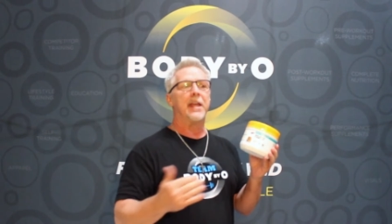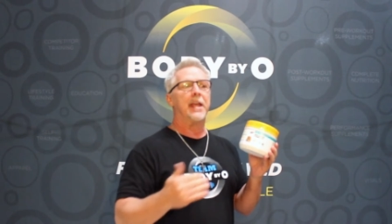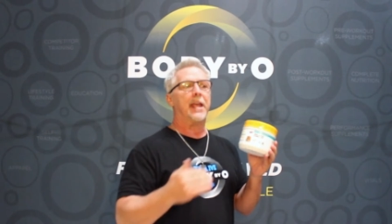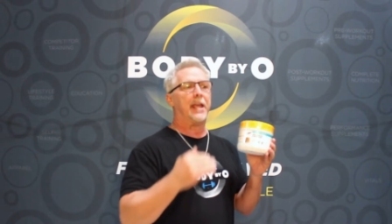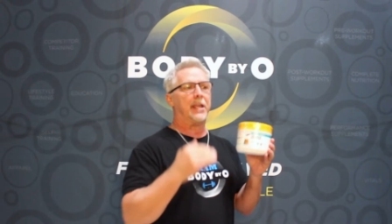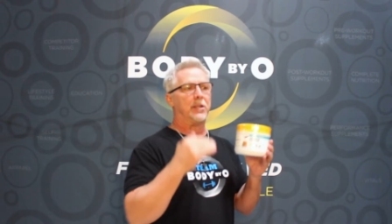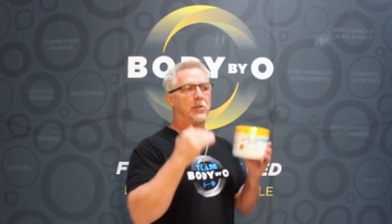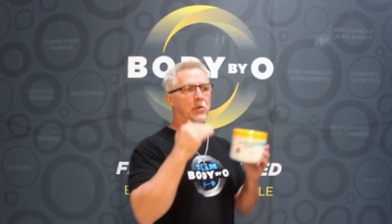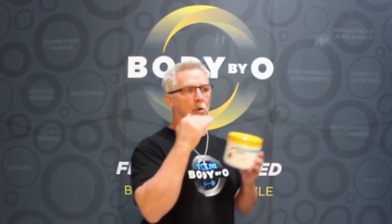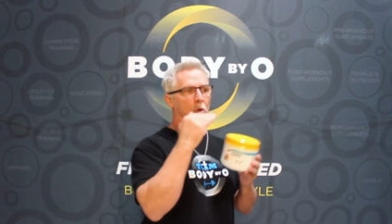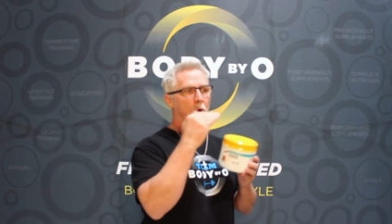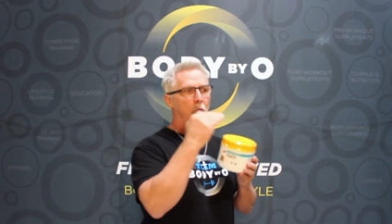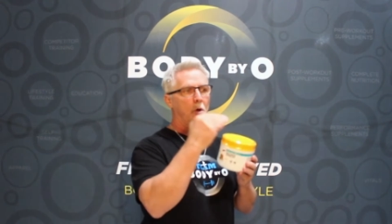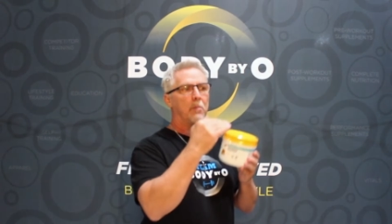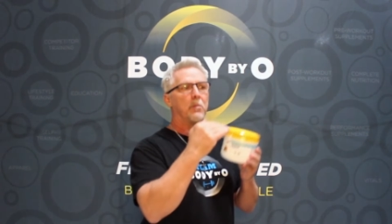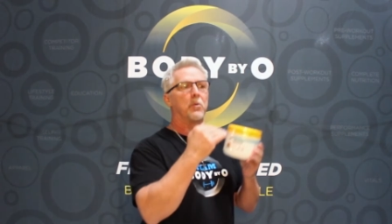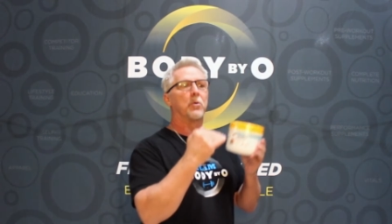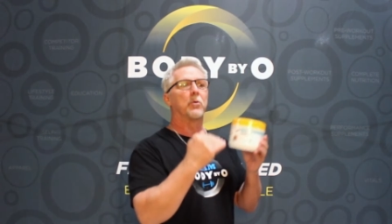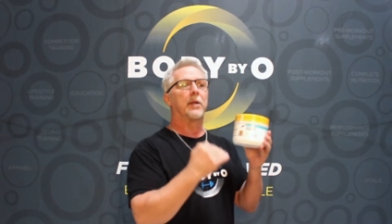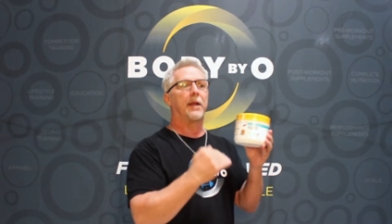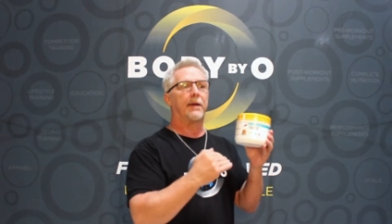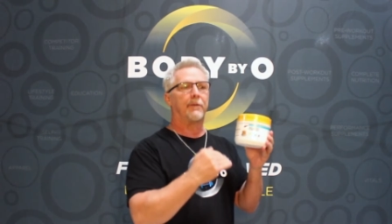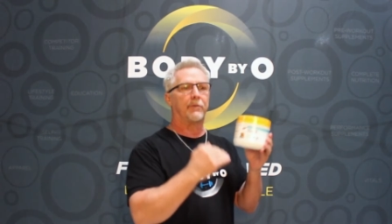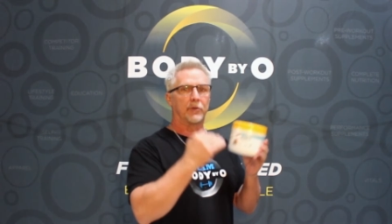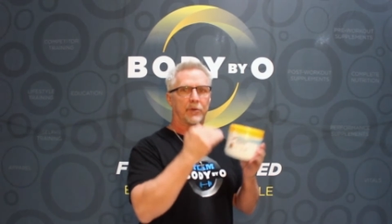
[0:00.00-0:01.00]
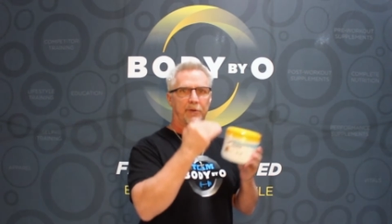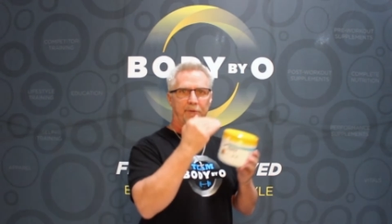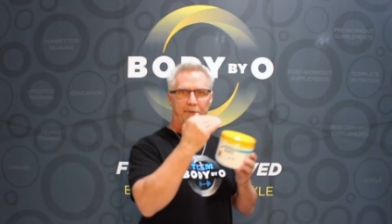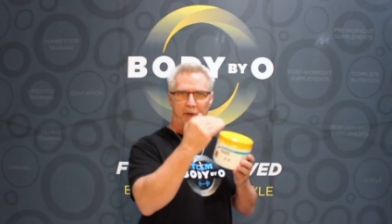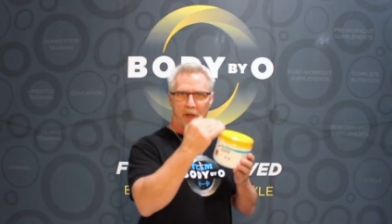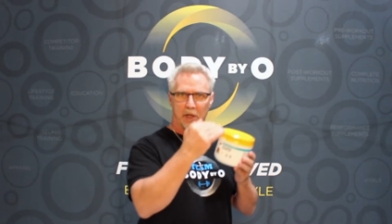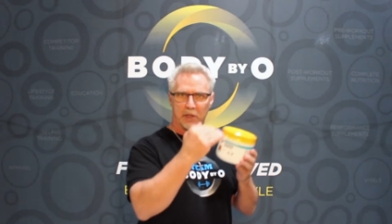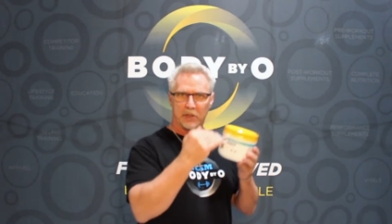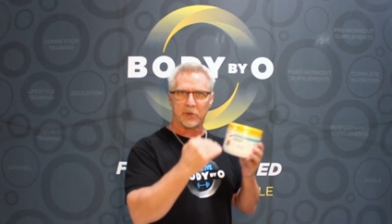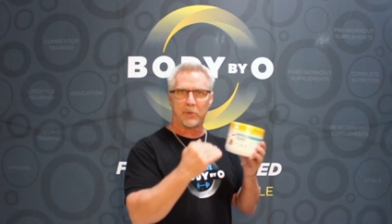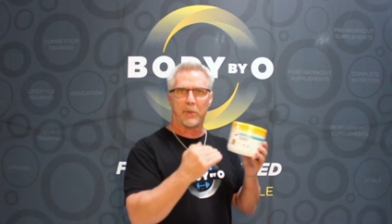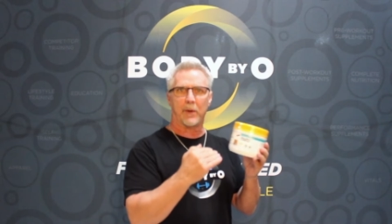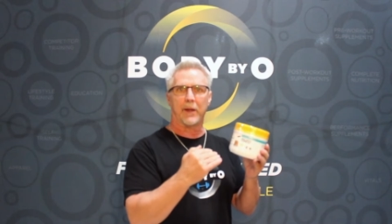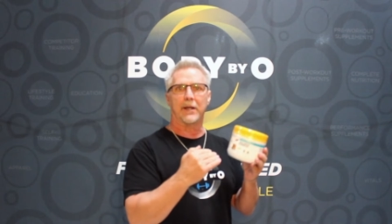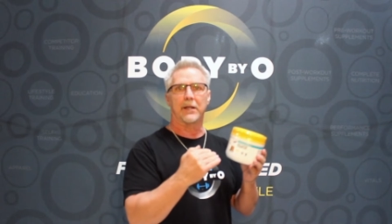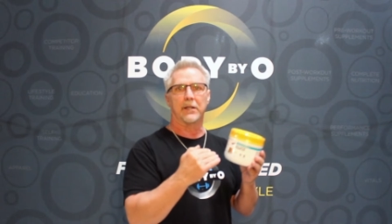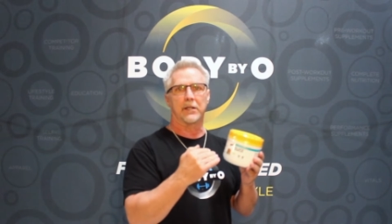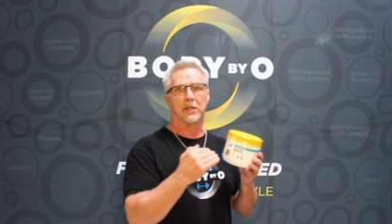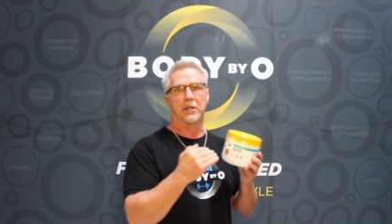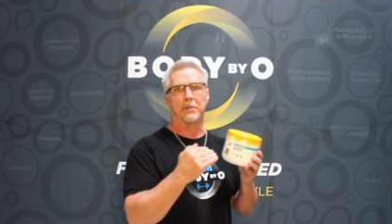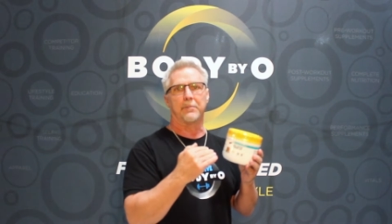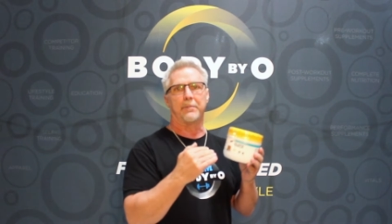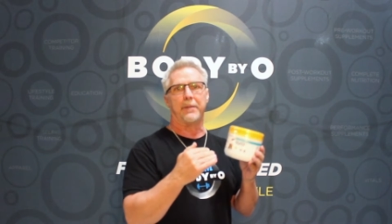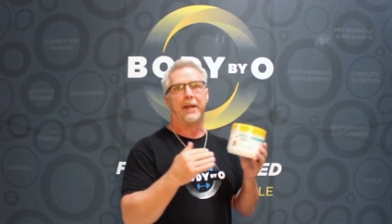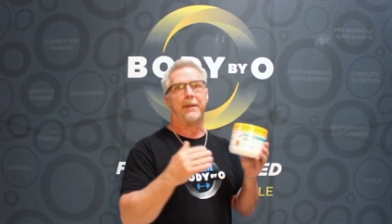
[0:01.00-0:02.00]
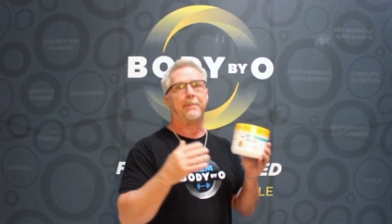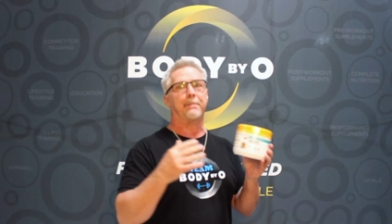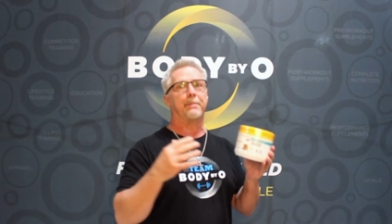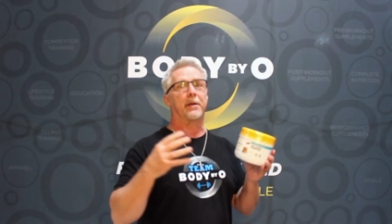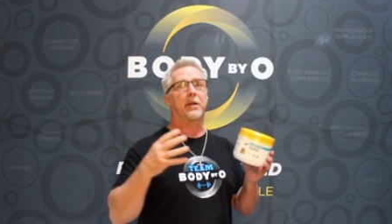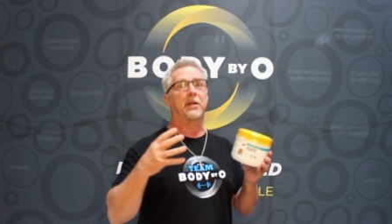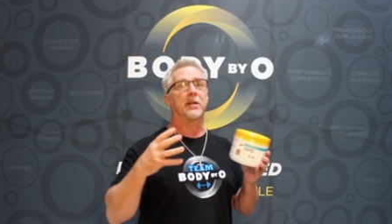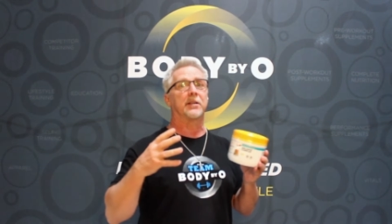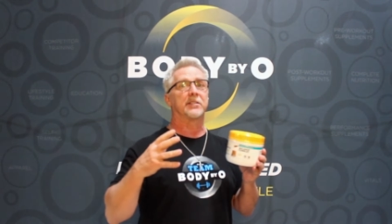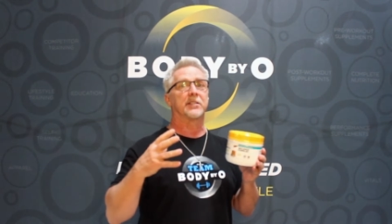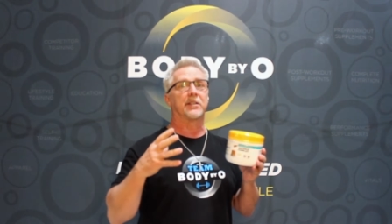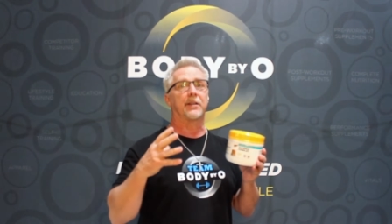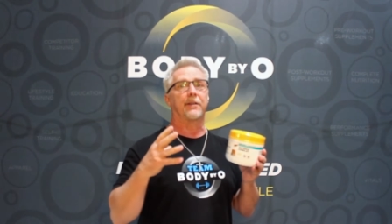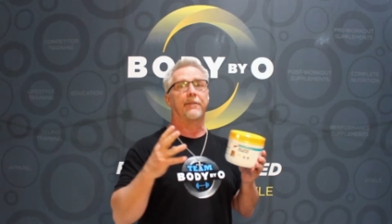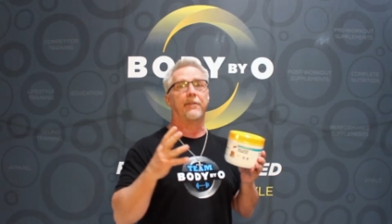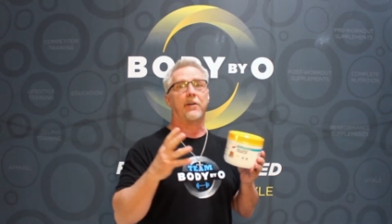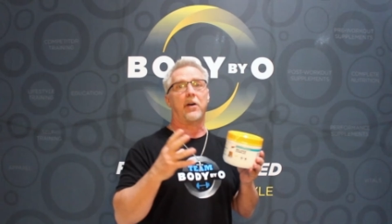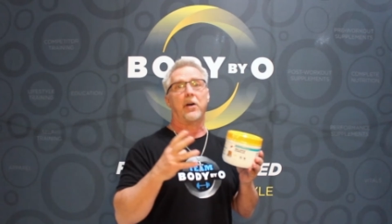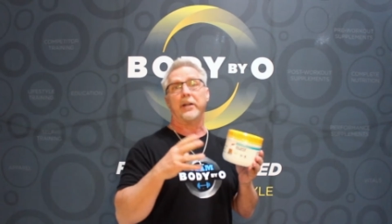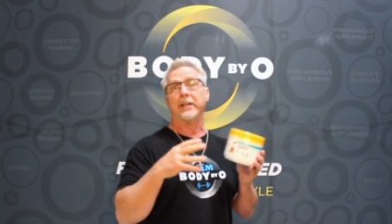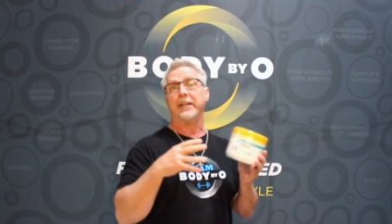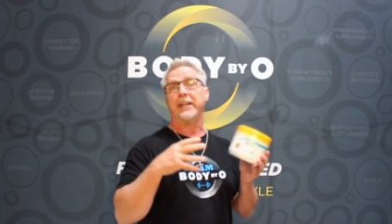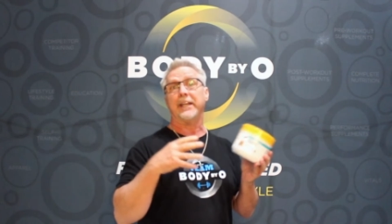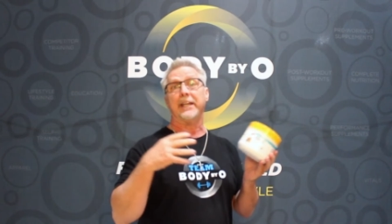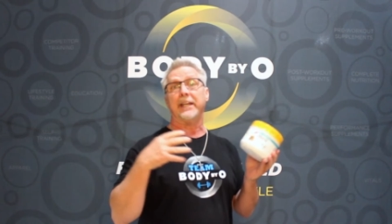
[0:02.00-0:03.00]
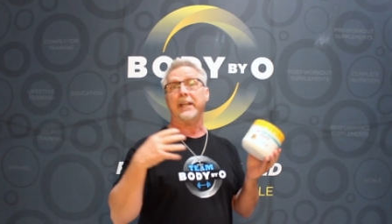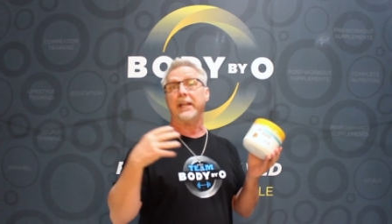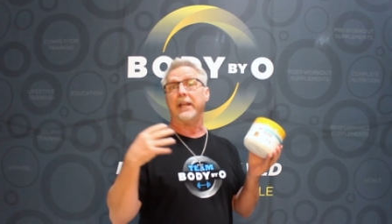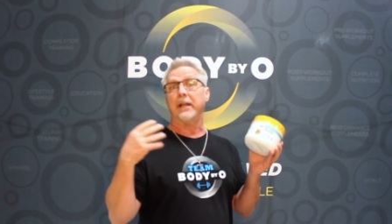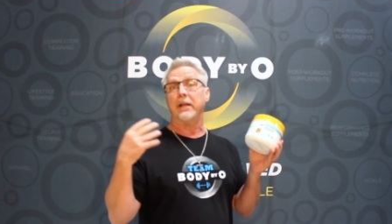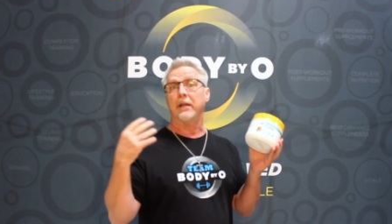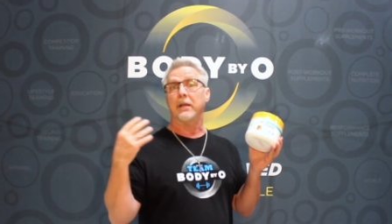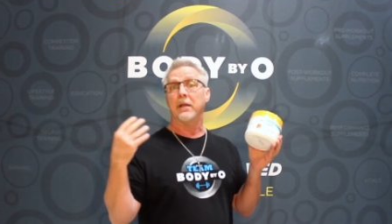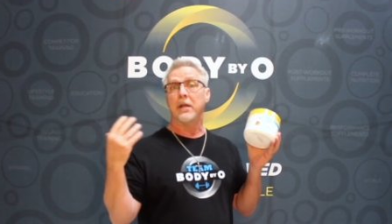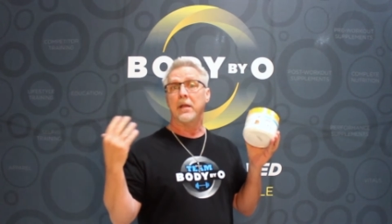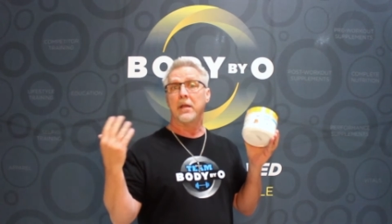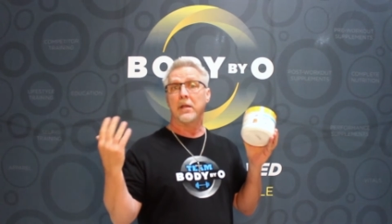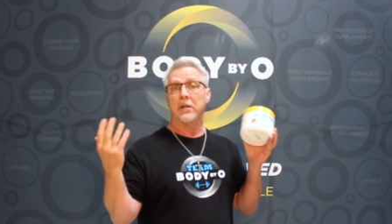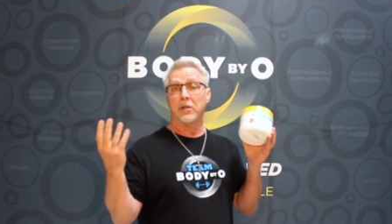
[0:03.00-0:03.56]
and your hormone levels fluctuate a little bit because of uneating,